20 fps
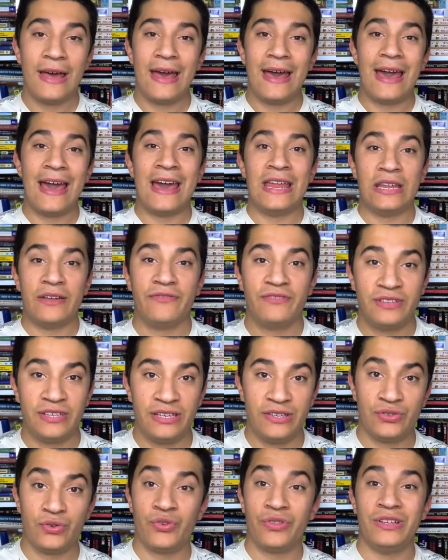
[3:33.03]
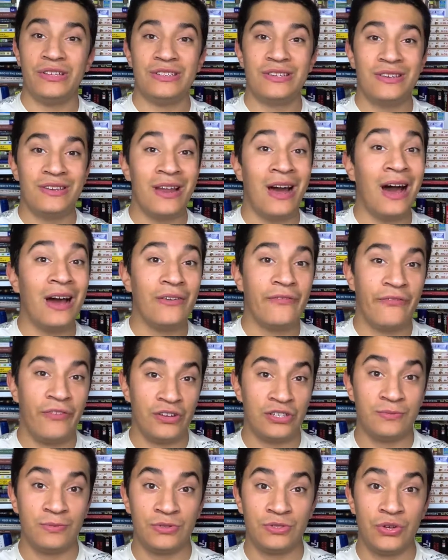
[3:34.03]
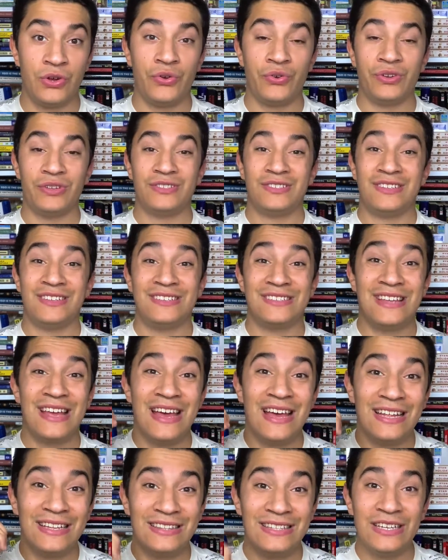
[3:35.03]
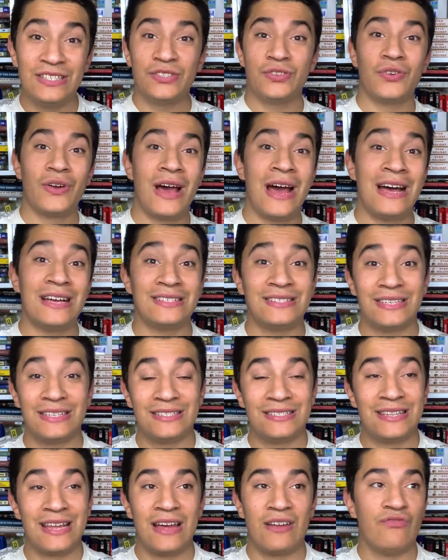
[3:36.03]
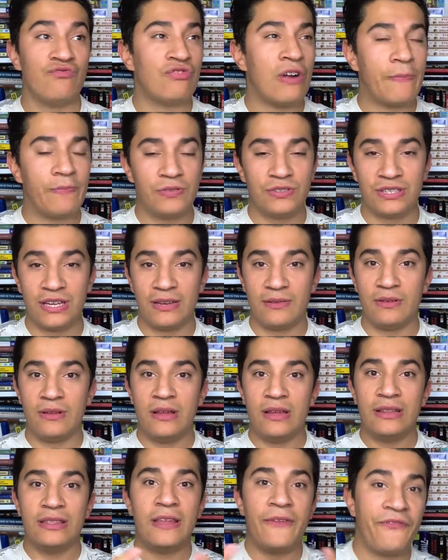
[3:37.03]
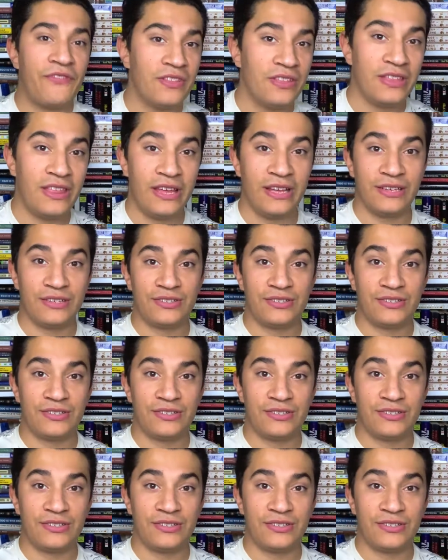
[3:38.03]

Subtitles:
NFTs, or these non-fungible tokens, these digital assets that represent different things.